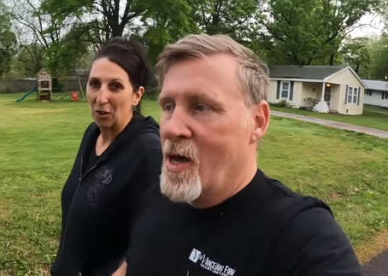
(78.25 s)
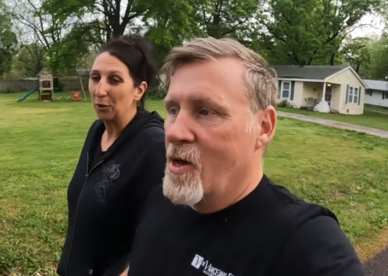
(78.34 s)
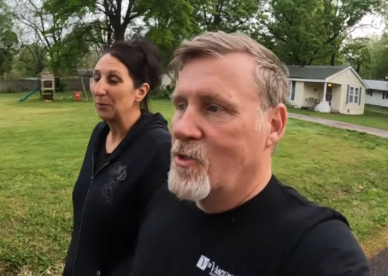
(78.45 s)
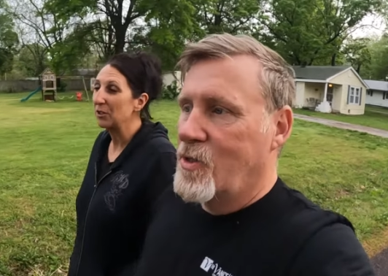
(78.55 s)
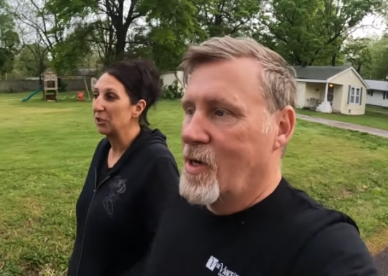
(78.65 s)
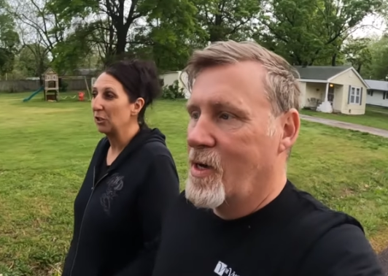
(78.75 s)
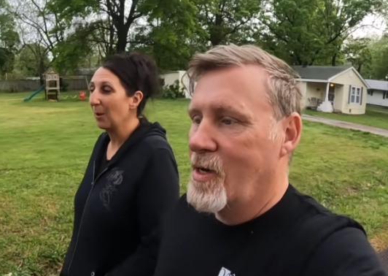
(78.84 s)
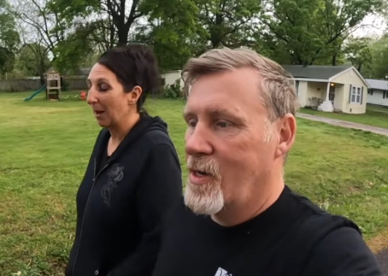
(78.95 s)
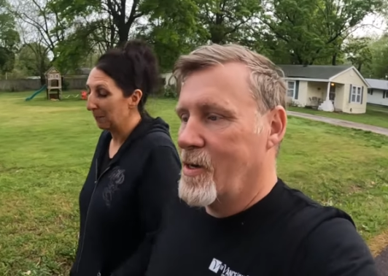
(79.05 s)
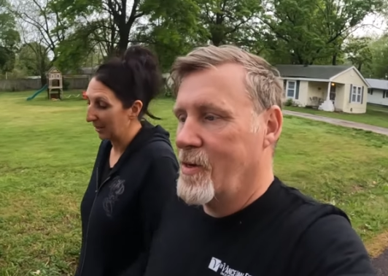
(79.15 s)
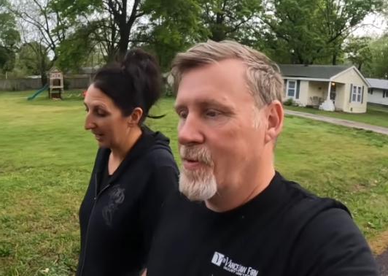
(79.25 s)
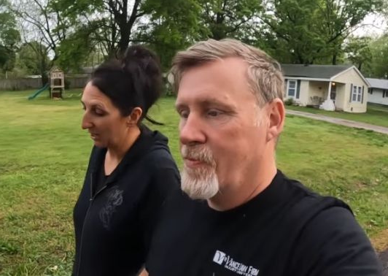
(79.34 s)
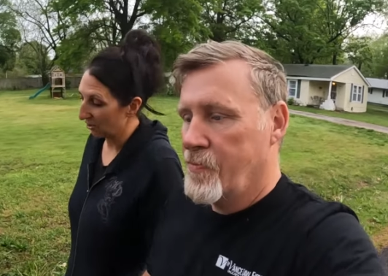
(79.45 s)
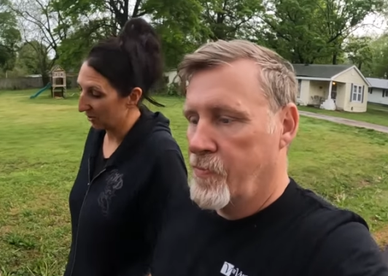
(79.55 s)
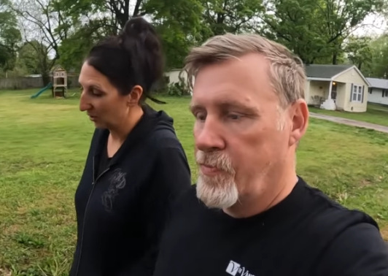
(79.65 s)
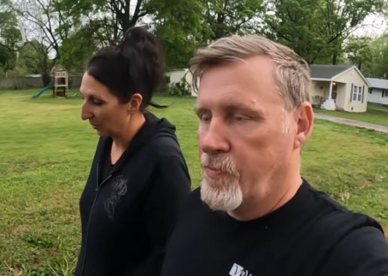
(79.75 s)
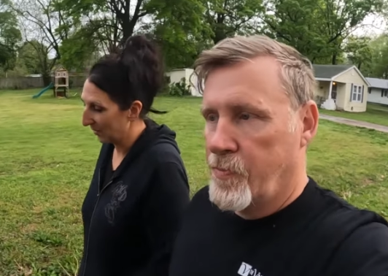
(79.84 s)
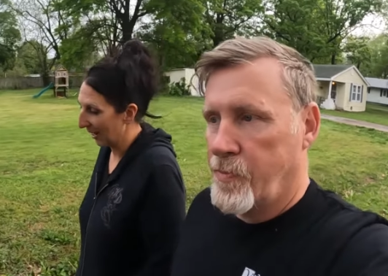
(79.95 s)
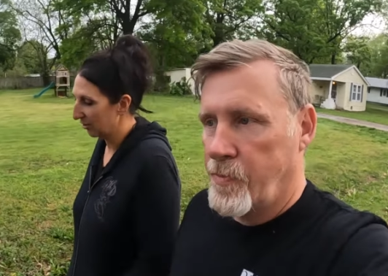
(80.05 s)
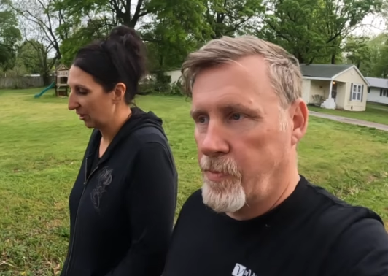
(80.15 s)
Speaker 1: There was two applications. There
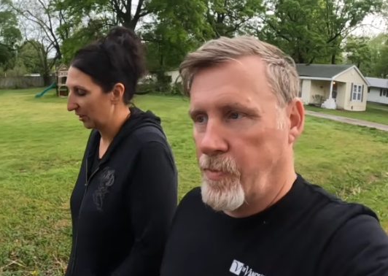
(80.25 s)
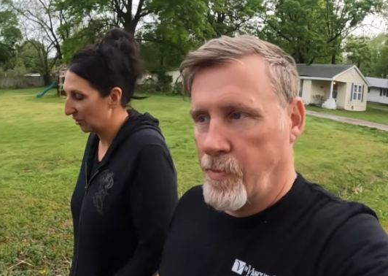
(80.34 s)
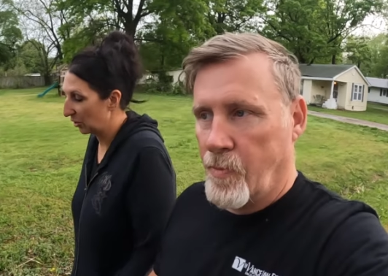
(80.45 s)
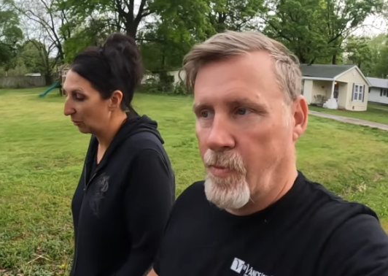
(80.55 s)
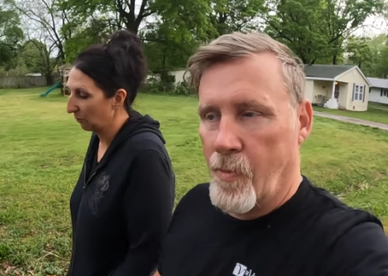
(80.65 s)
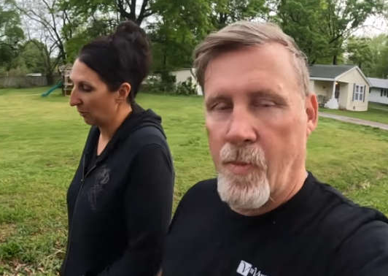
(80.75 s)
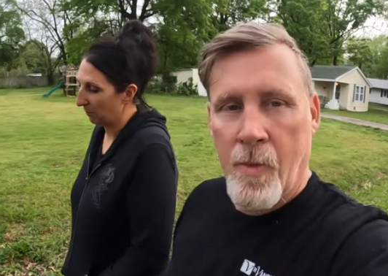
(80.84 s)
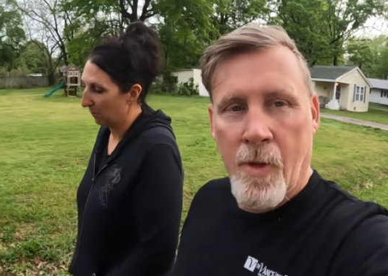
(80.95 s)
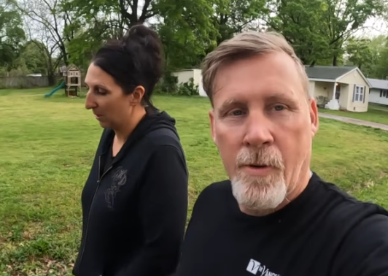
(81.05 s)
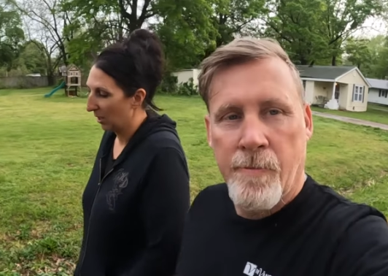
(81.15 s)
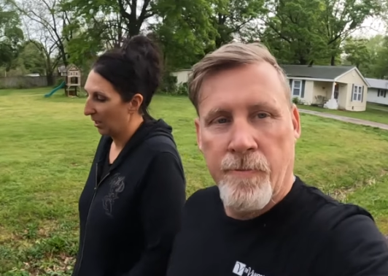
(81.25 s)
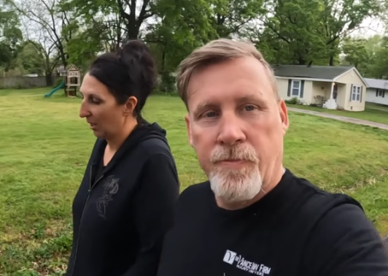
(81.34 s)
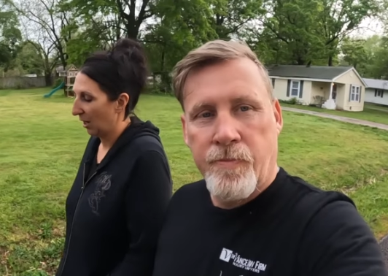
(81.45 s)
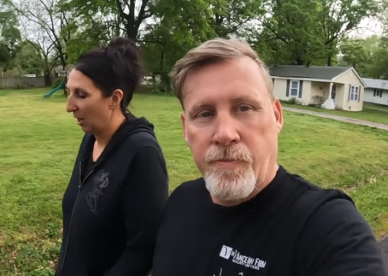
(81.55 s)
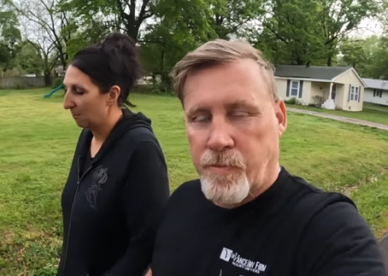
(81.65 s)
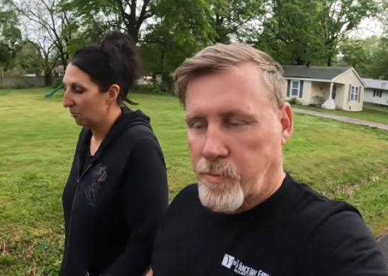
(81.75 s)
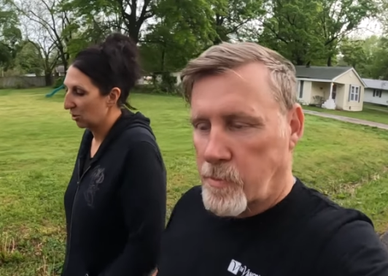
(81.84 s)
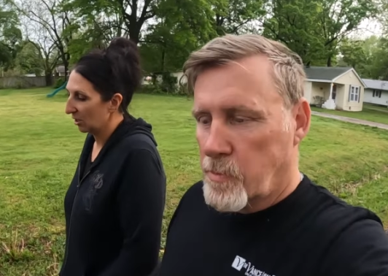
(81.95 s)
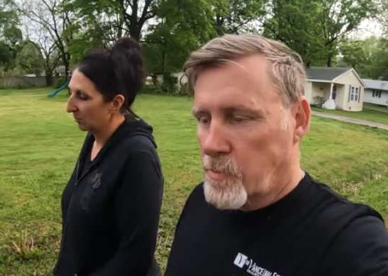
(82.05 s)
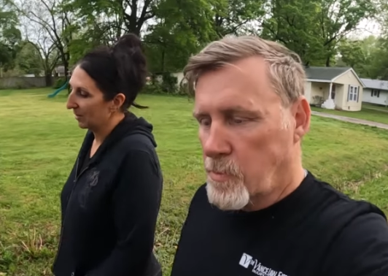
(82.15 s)
was actually two of them. Um,
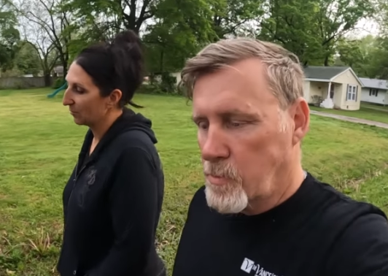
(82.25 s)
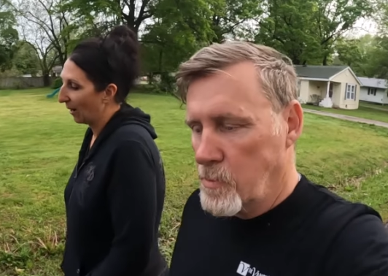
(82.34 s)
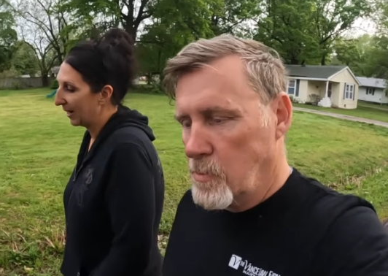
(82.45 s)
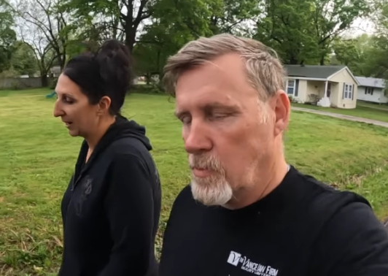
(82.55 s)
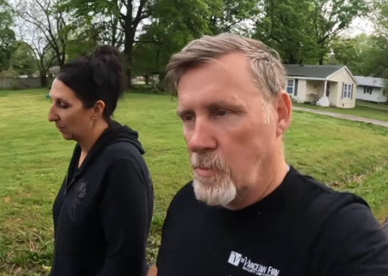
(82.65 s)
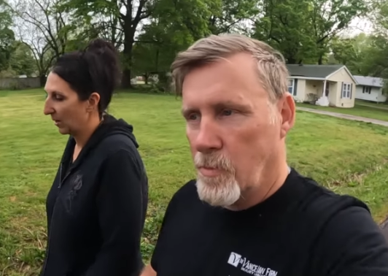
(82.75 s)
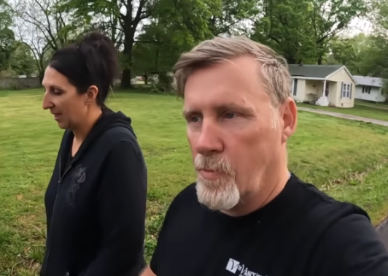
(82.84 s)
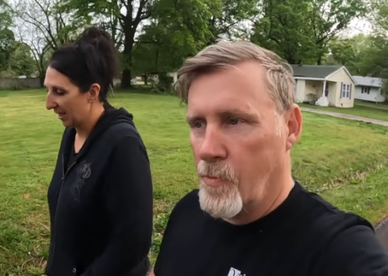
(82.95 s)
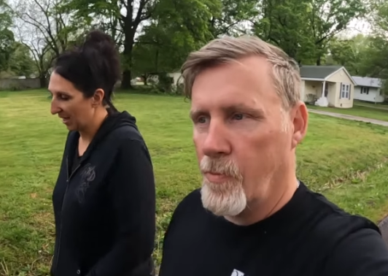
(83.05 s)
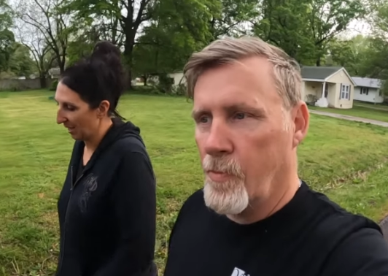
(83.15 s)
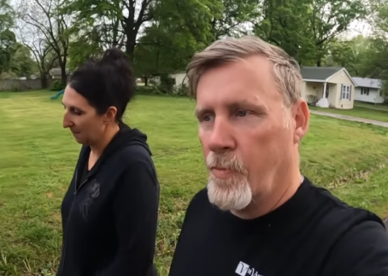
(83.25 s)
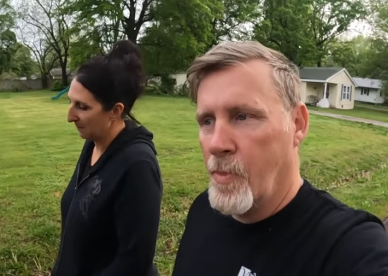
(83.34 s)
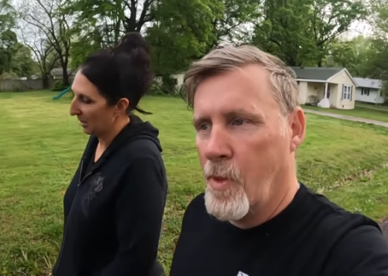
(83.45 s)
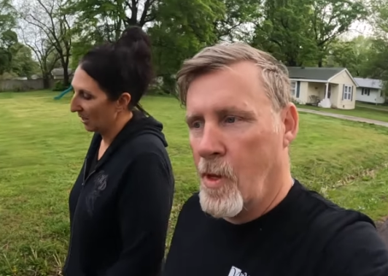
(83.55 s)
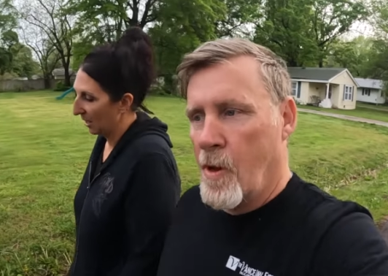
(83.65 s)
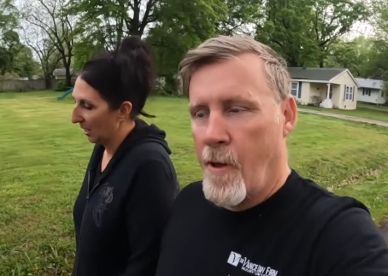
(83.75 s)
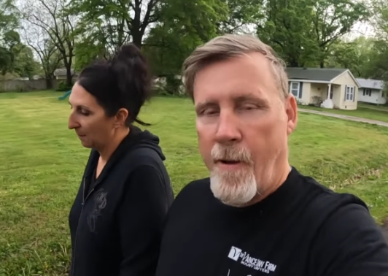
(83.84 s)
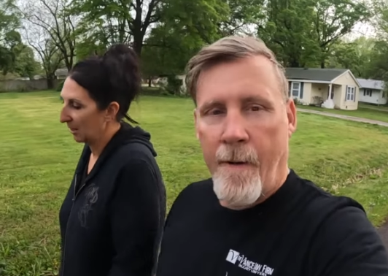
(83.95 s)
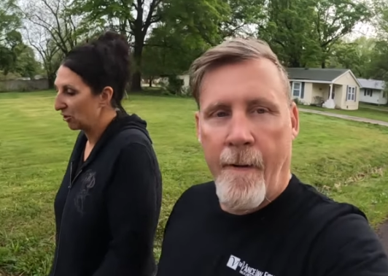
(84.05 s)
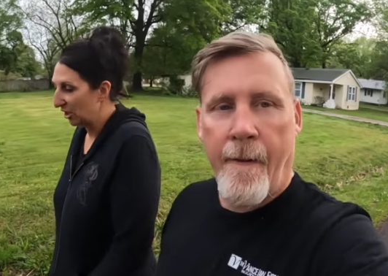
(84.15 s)
she was riding with him,
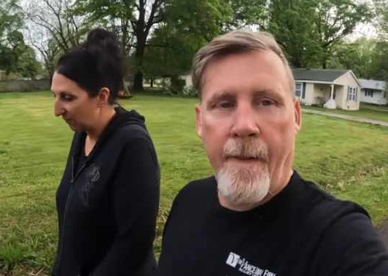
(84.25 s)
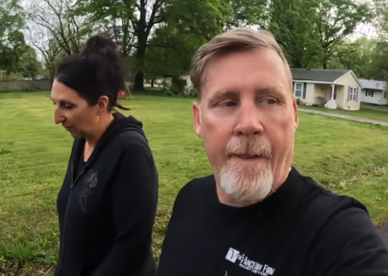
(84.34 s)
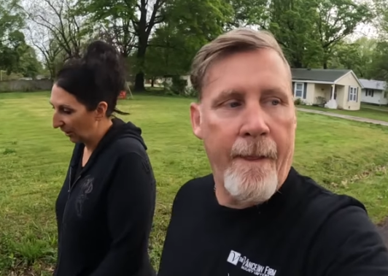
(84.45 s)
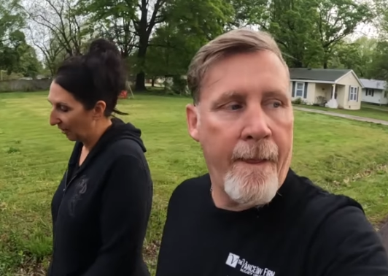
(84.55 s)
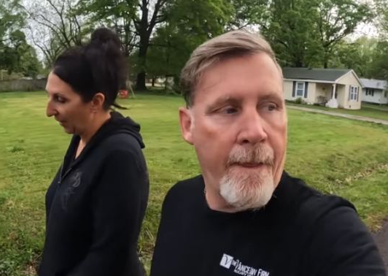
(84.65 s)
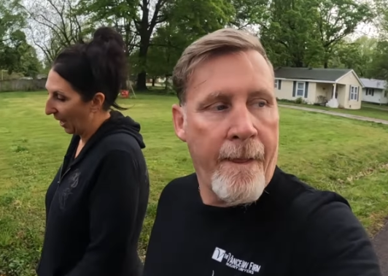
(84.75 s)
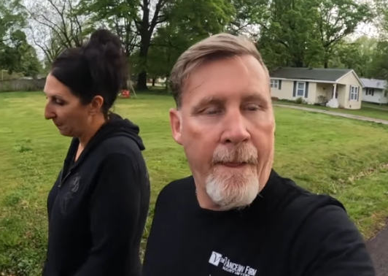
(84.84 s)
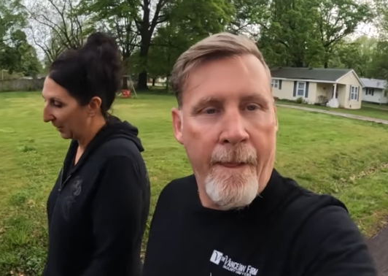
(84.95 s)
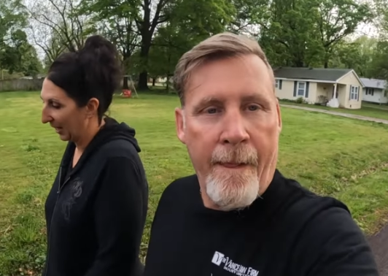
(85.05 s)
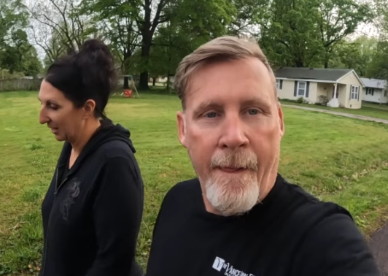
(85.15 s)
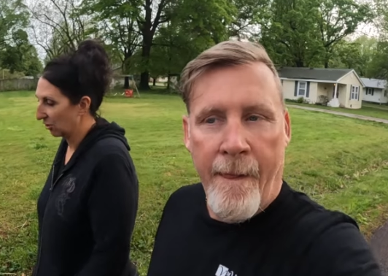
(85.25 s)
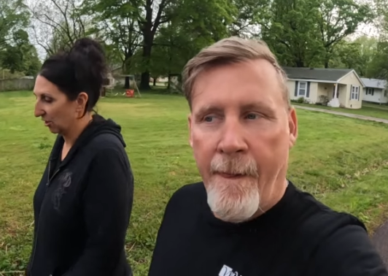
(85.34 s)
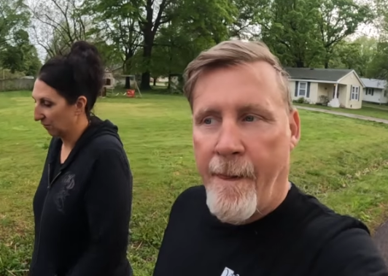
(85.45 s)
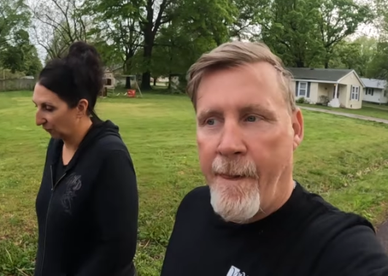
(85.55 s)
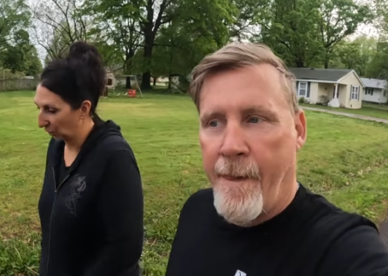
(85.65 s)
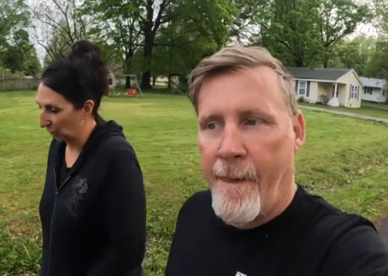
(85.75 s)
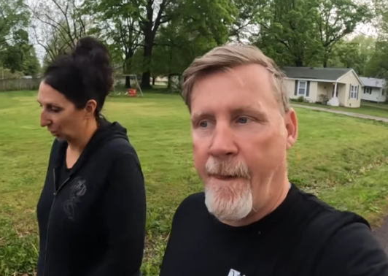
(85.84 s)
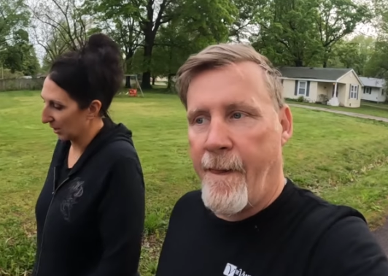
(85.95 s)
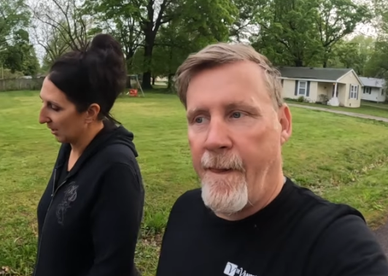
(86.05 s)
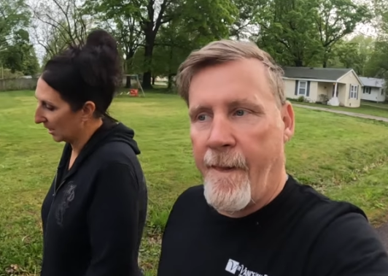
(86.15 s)
but she filled out the application first.